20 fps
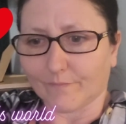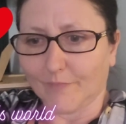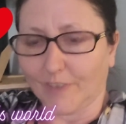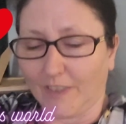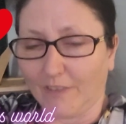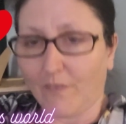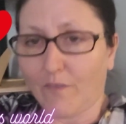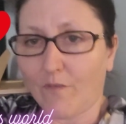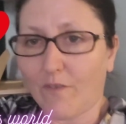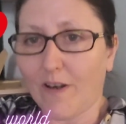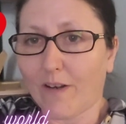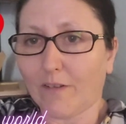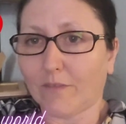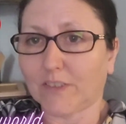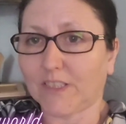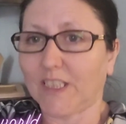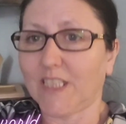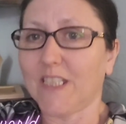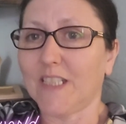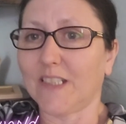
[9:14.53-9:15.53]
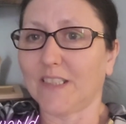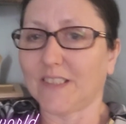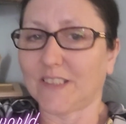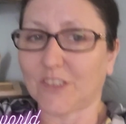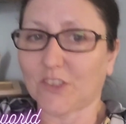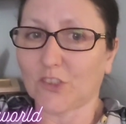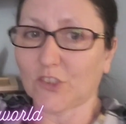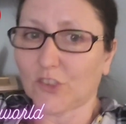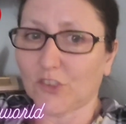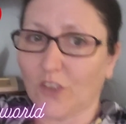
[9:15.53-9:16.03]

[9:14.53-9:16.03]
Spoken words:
living around here, it's just